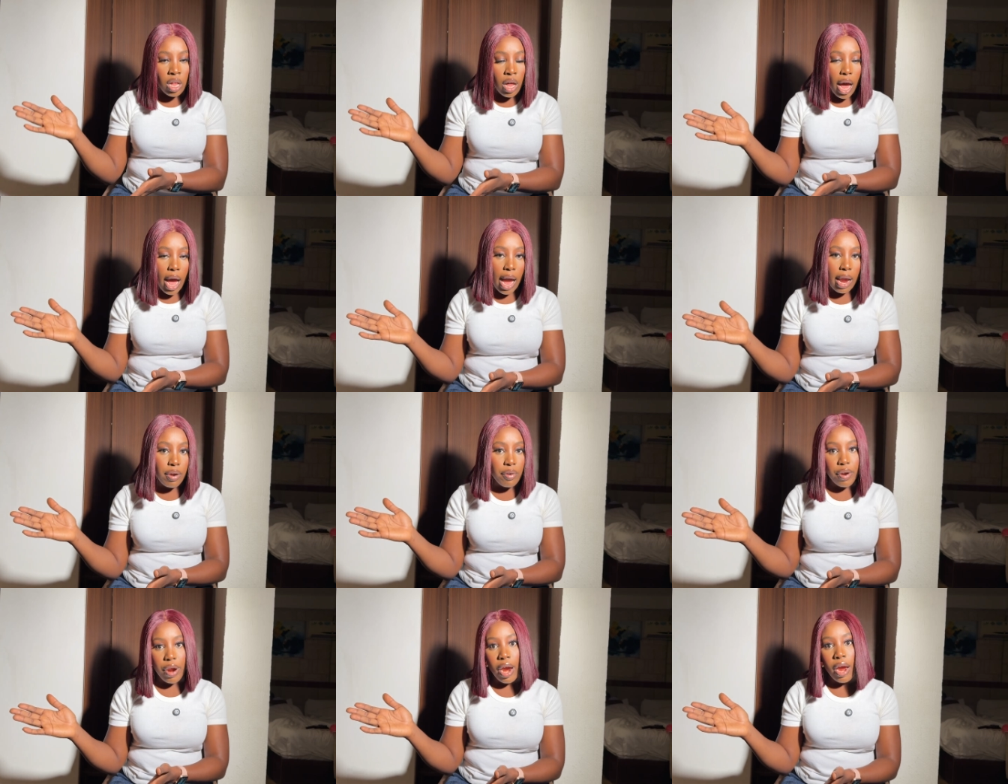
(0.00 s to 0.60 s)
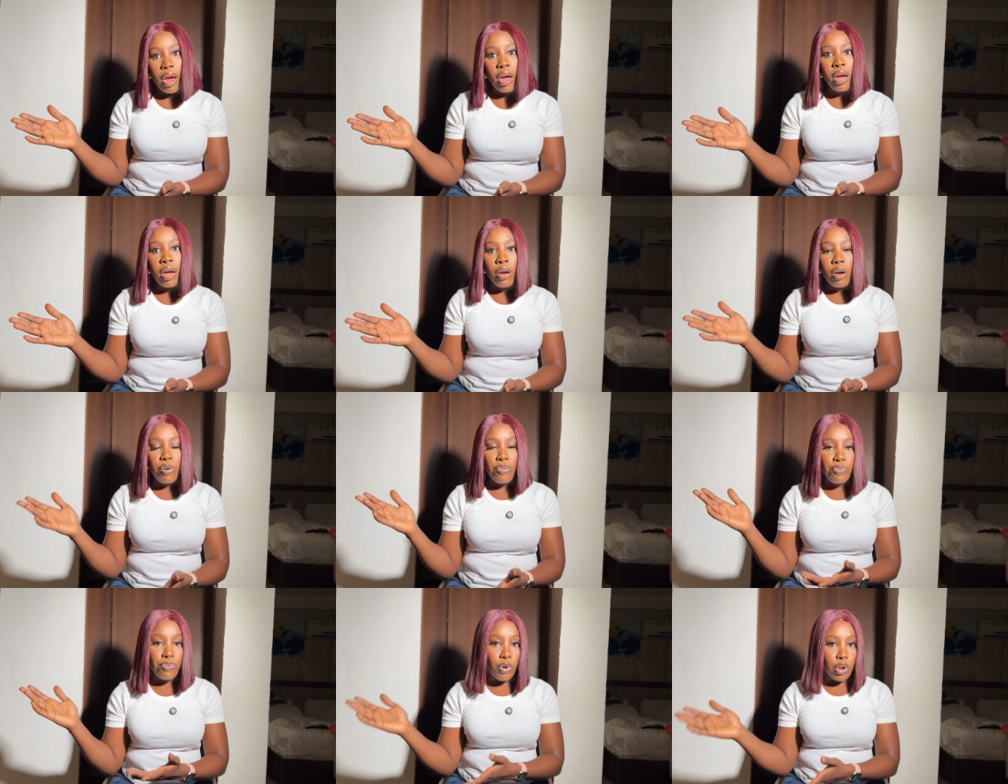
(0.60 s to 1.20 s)
Accra
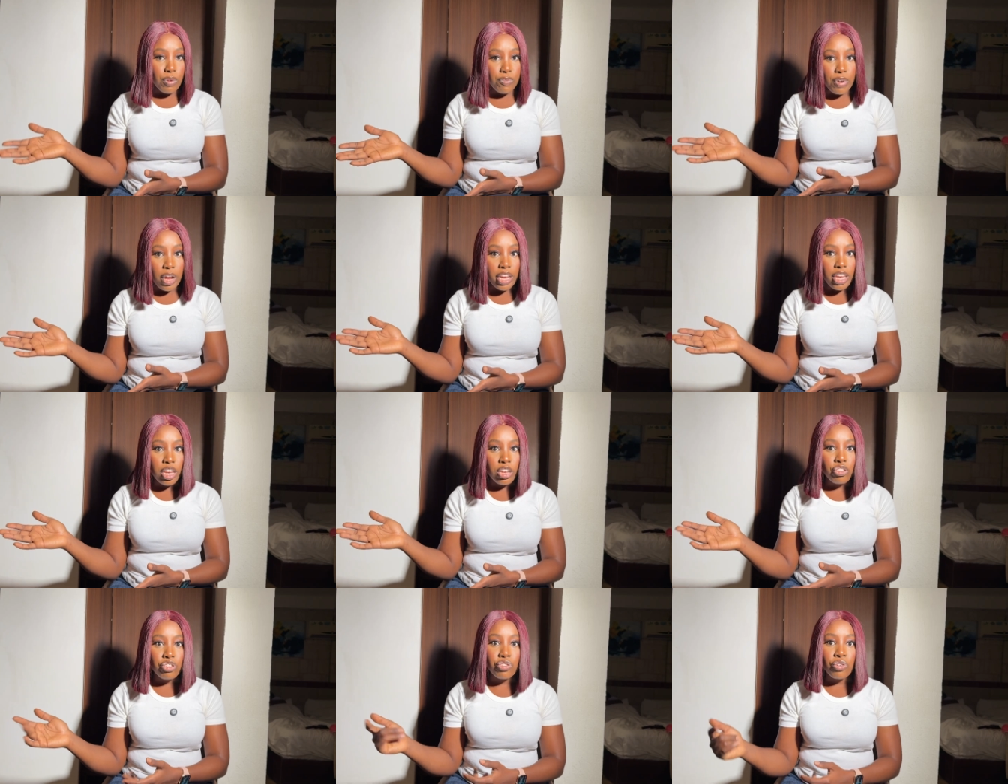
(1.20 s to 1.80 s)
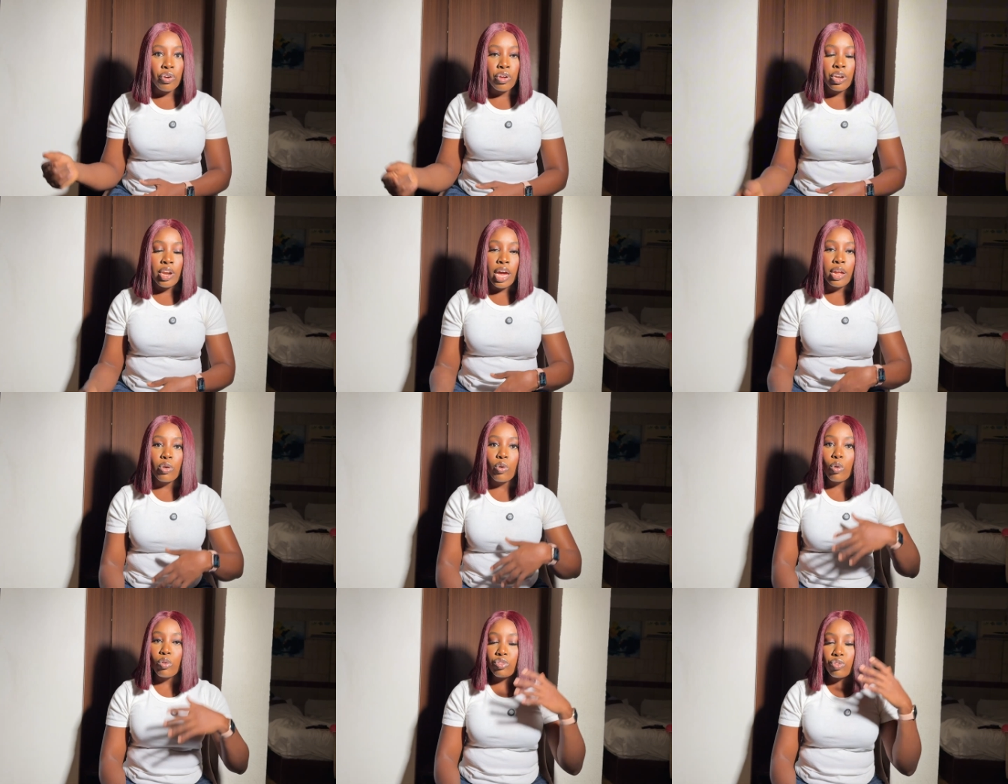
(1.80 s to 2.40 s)
for a vacation,
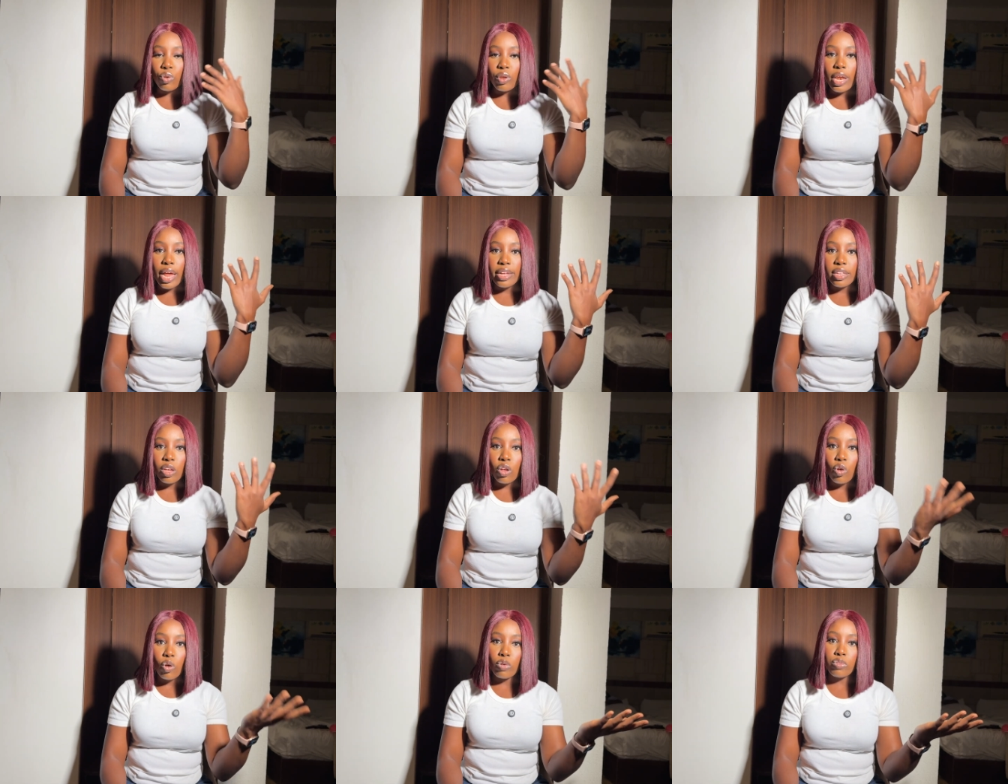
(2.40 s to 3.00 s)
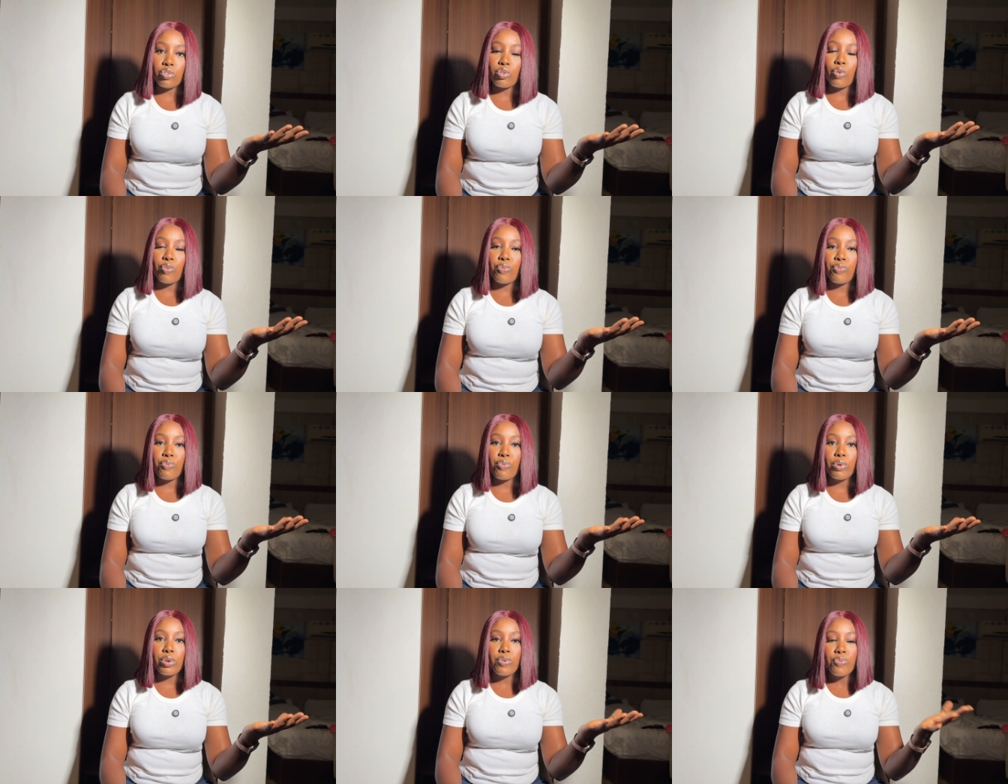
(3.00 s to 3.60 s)
and also like the cost of
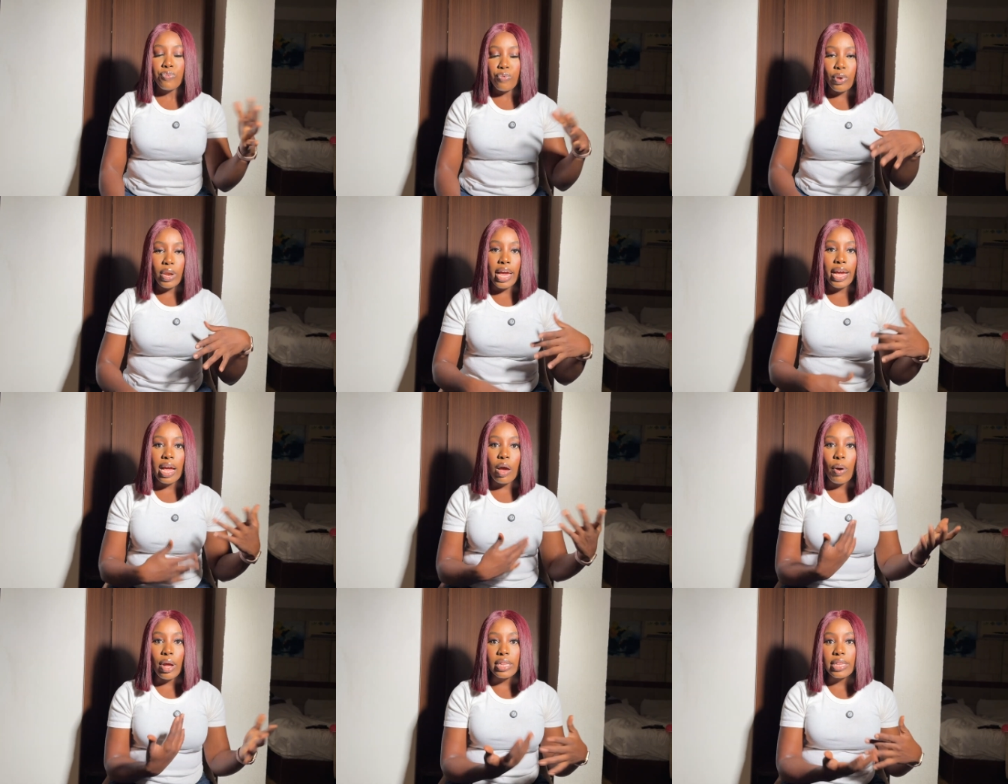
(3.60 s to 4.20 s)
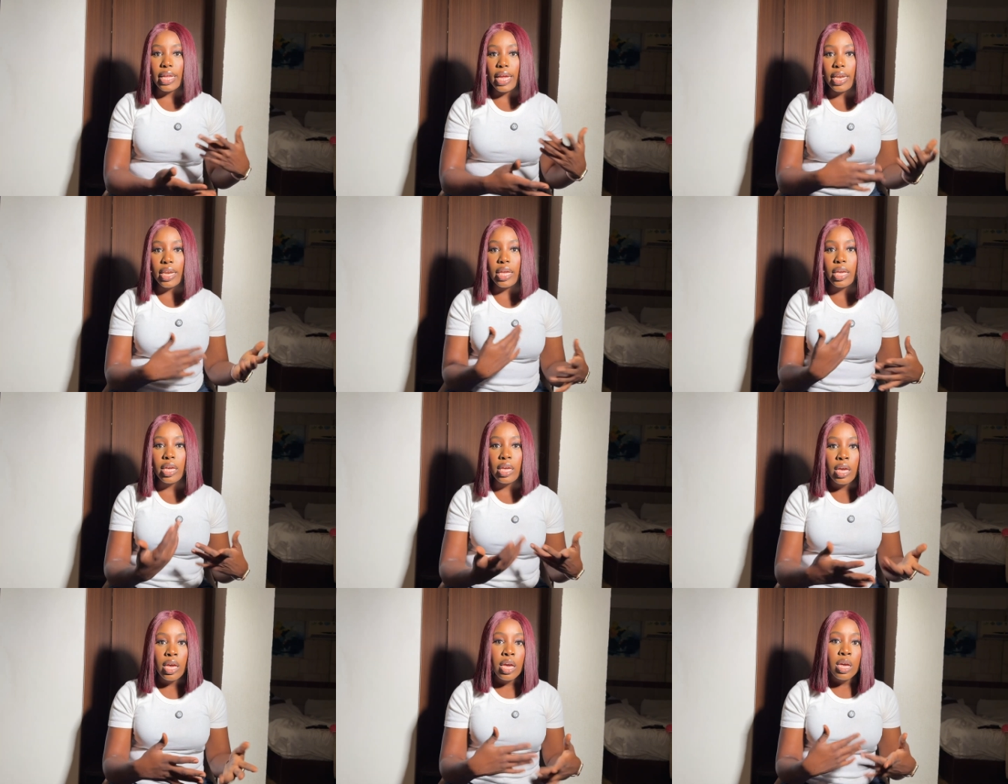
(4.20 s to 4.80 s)
food for like our
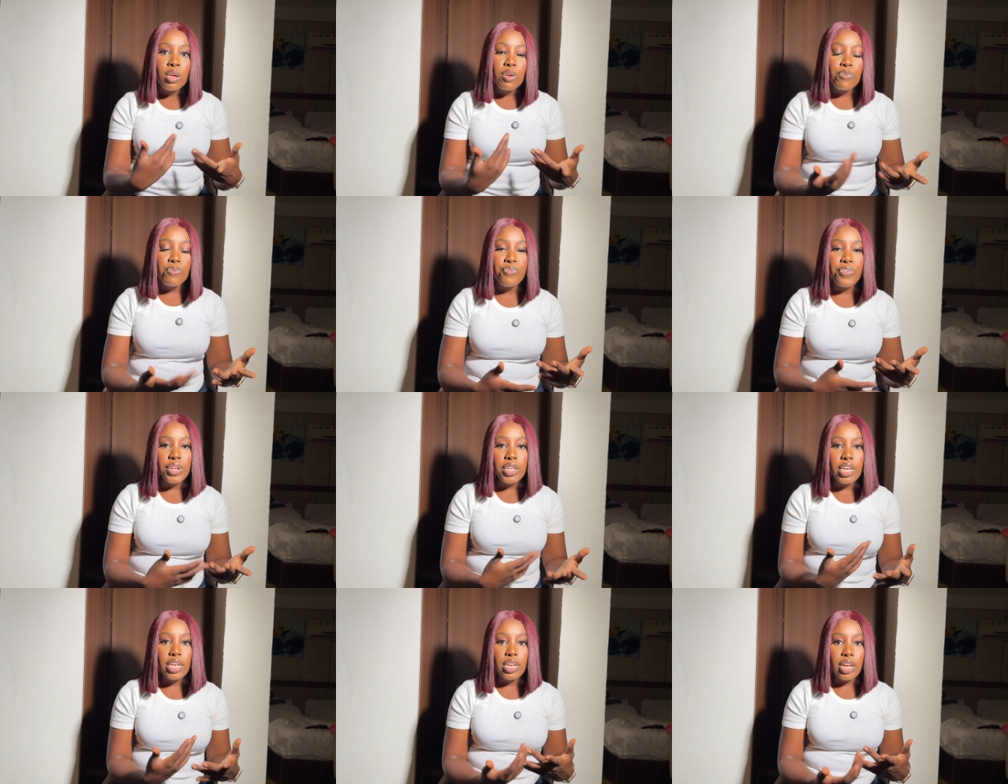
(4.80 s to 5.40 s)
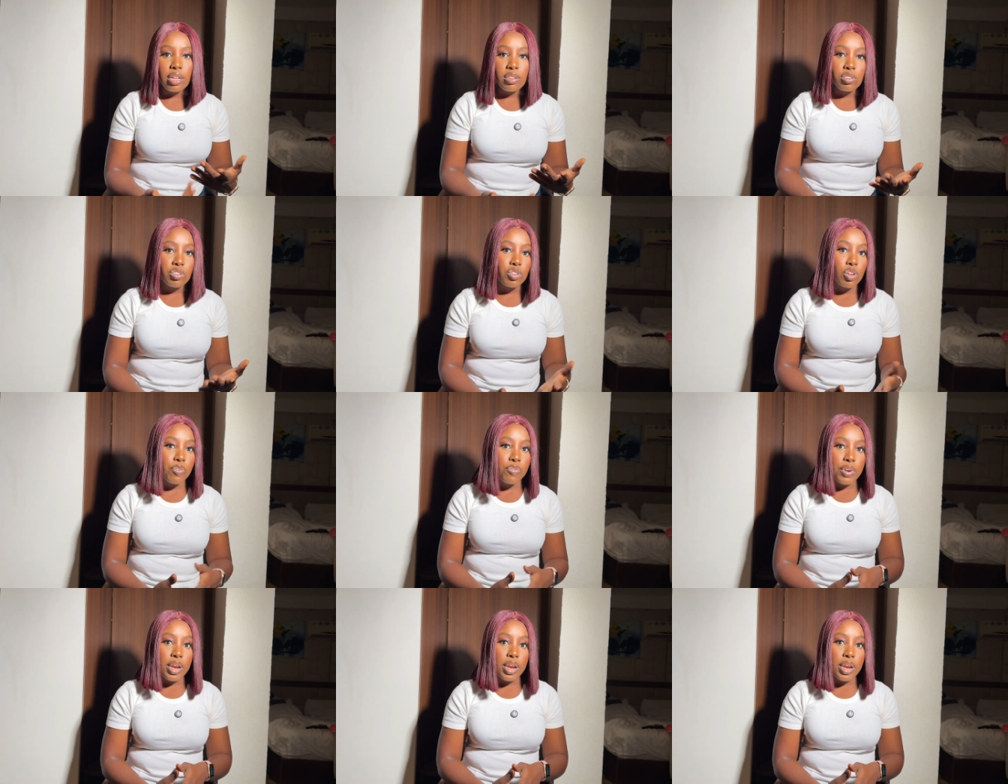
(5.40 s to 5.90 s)
daily feeding and stuff